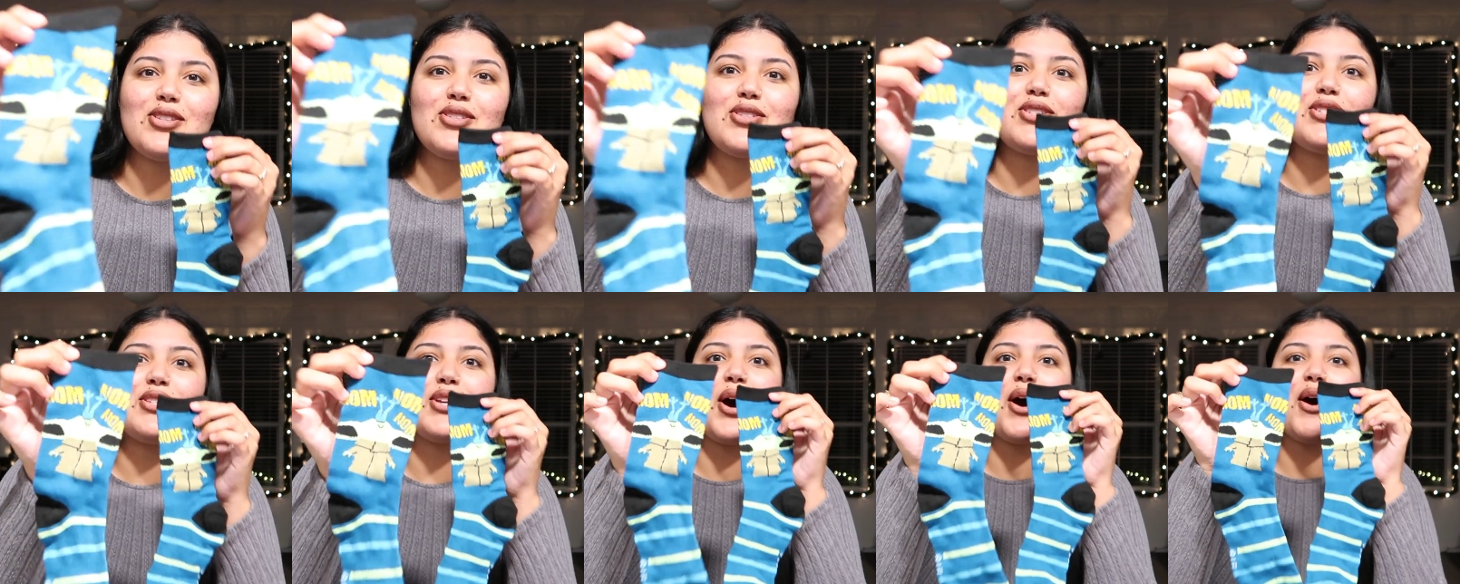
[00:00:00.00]

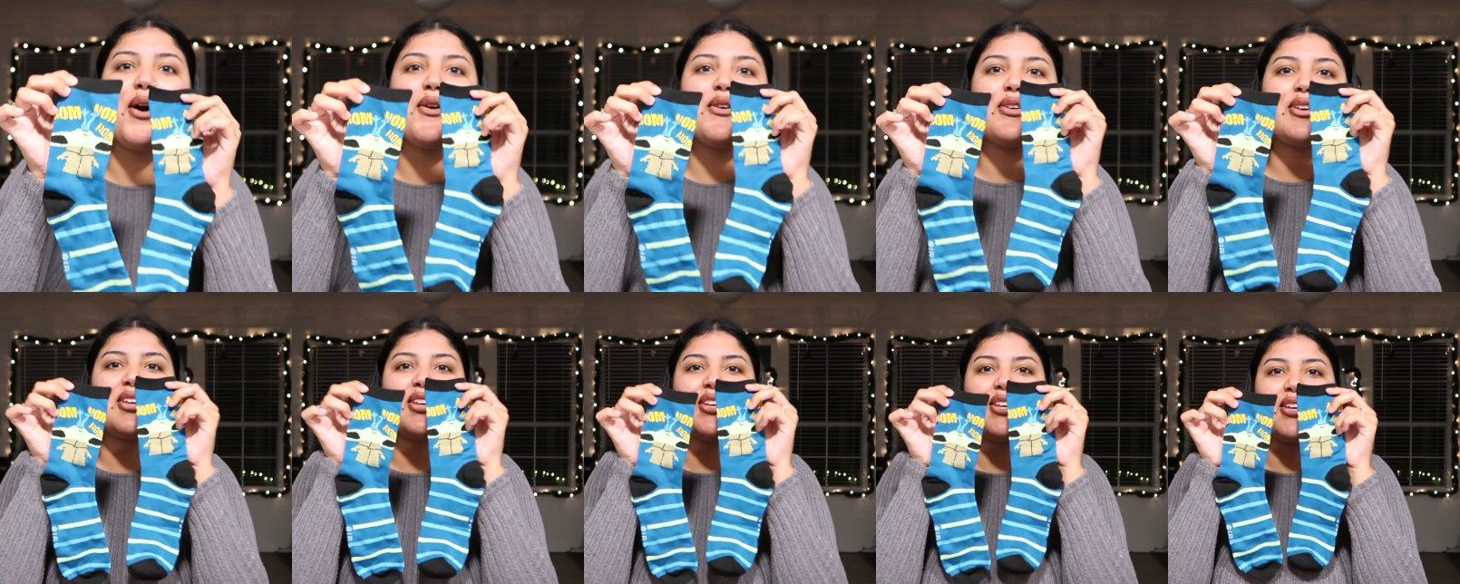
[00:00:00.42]

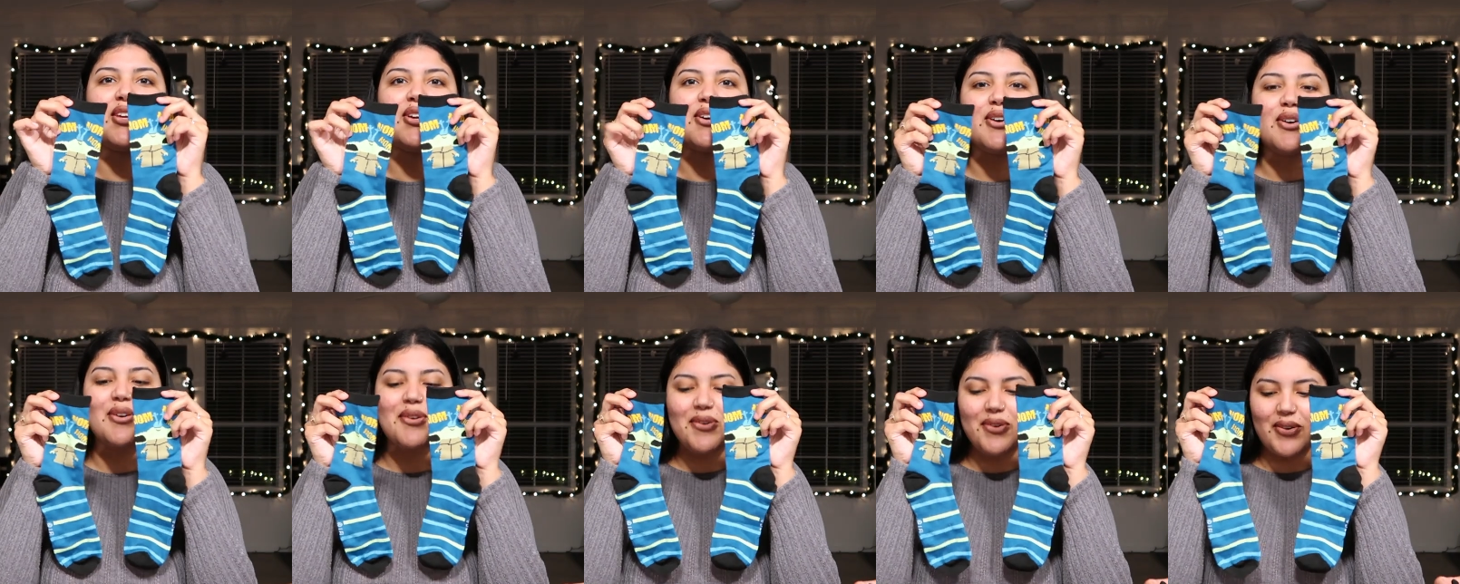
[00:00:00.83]
So
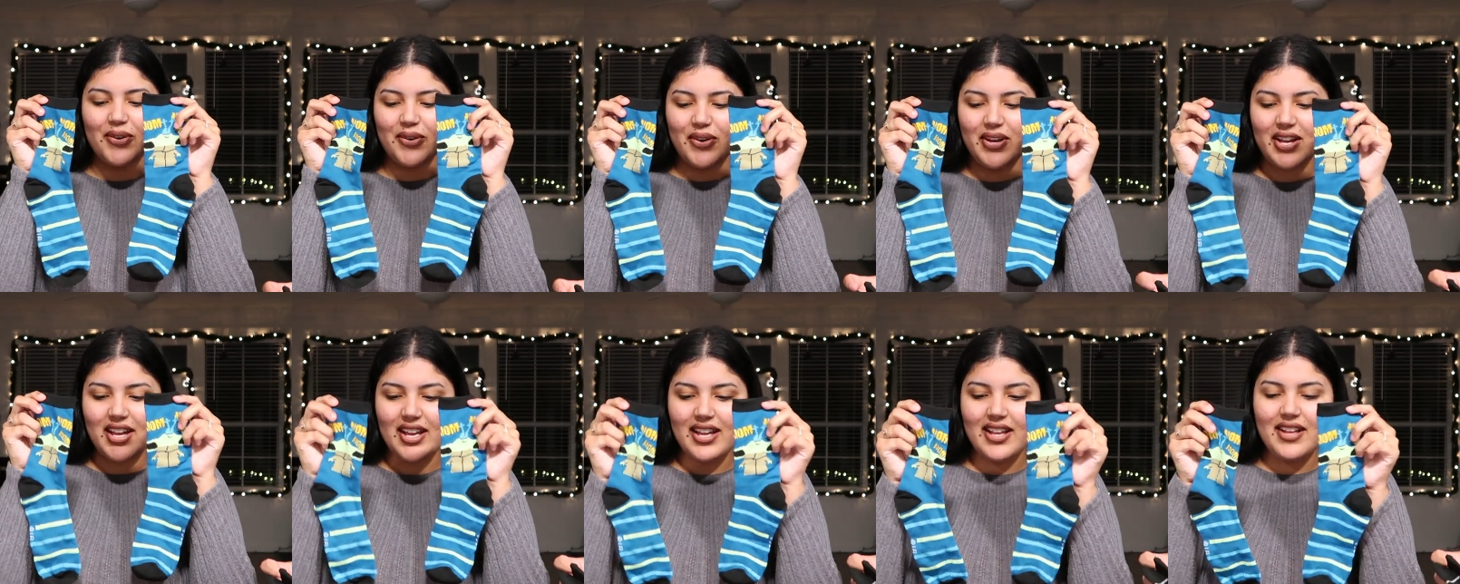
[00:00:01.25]
cute.
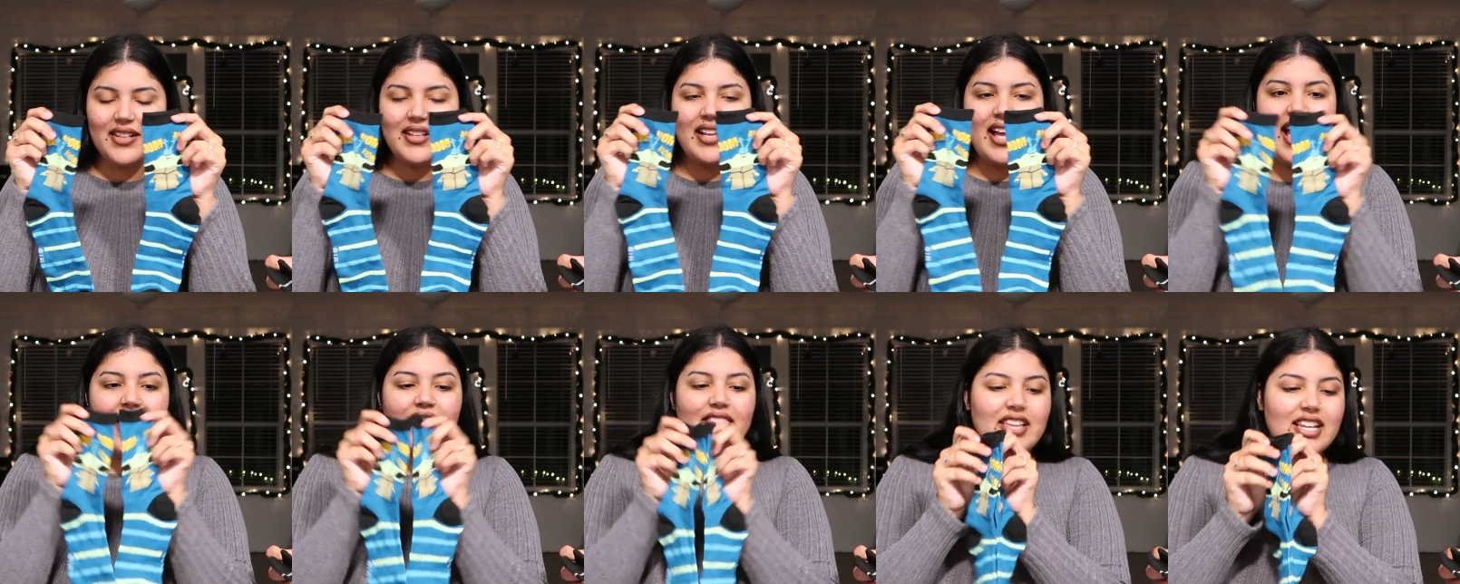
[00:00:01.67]

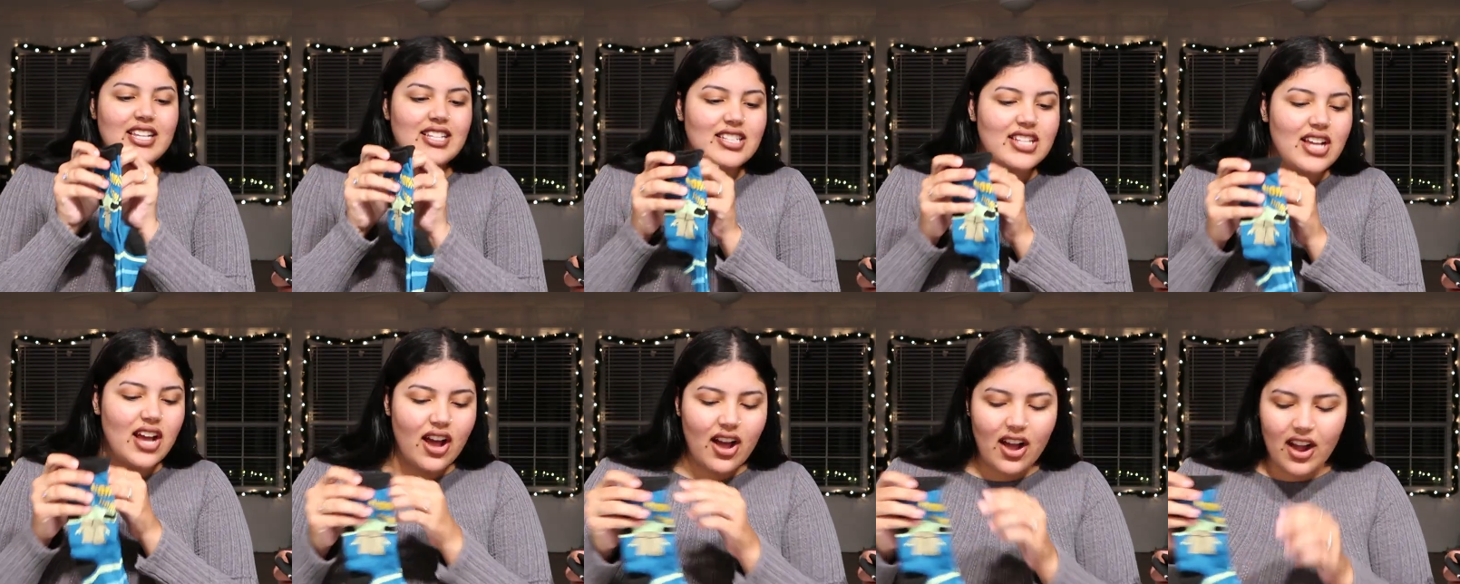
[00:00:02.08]
And
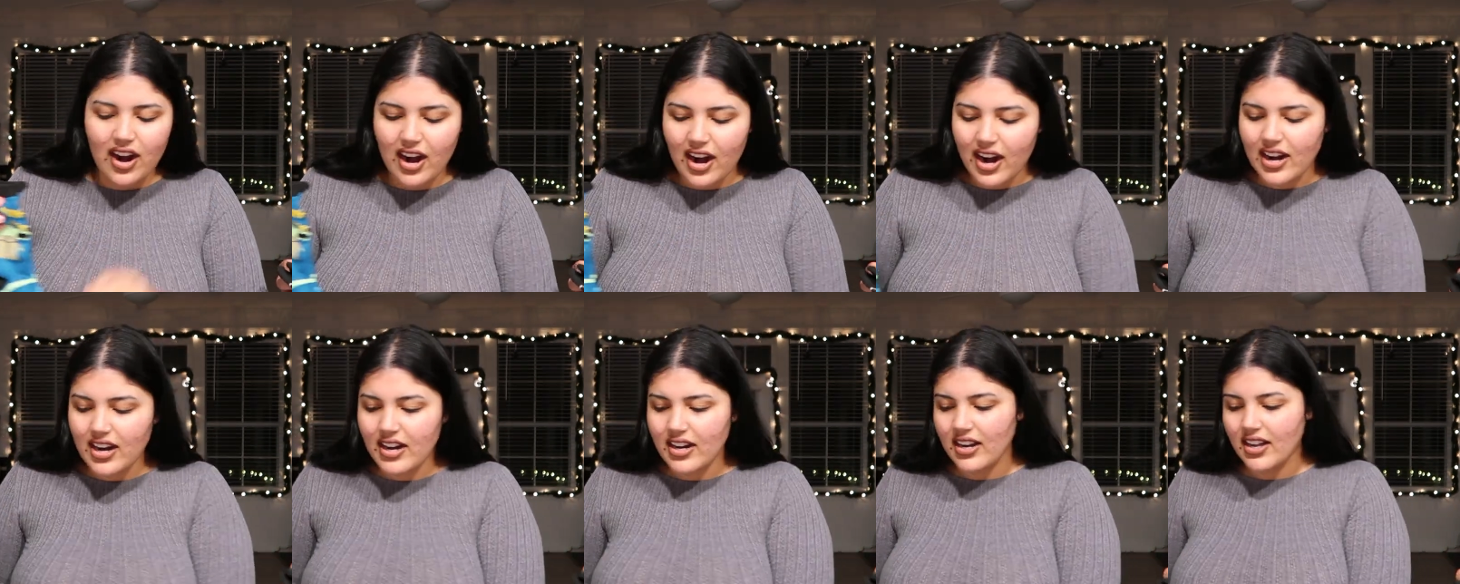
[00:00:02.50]
these
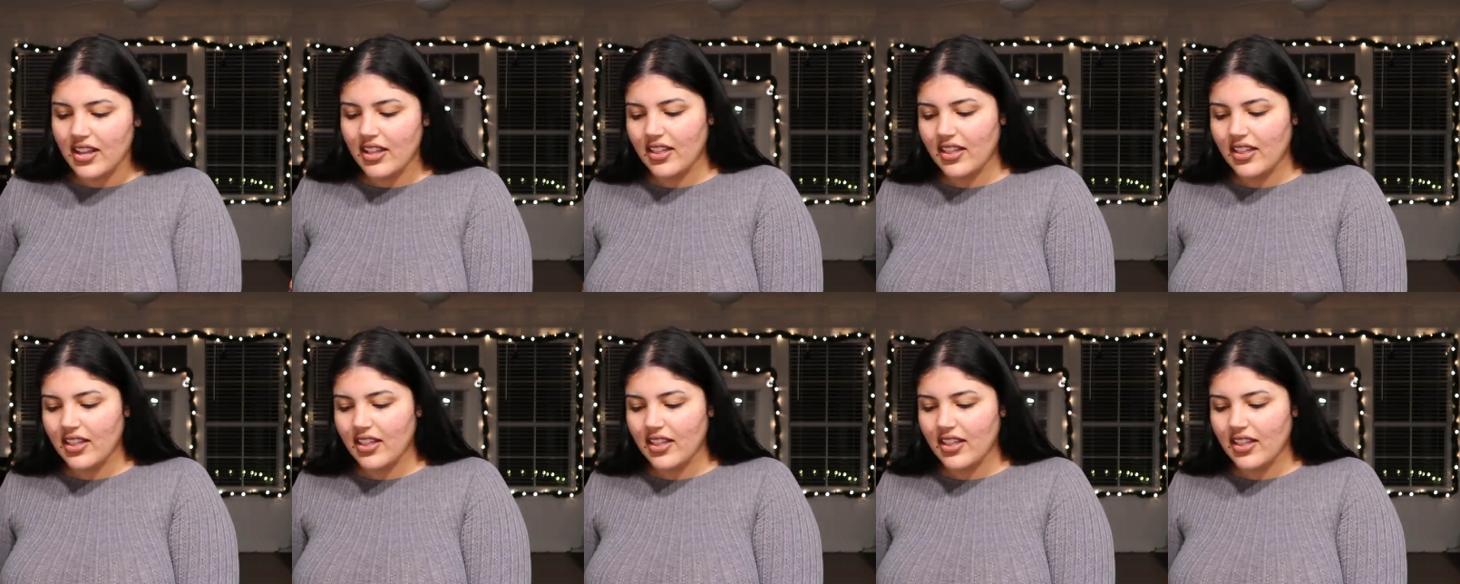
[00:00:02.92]
are,